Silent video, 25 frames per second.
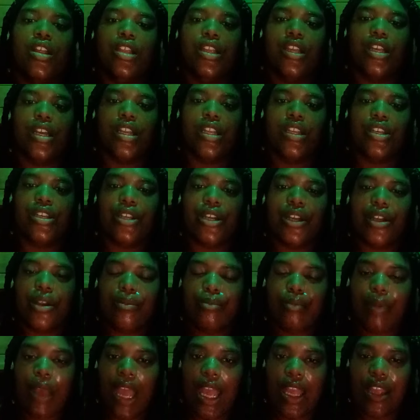you're gonna
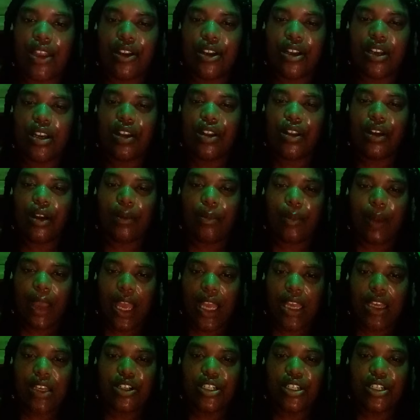turn back, you're gonna look back,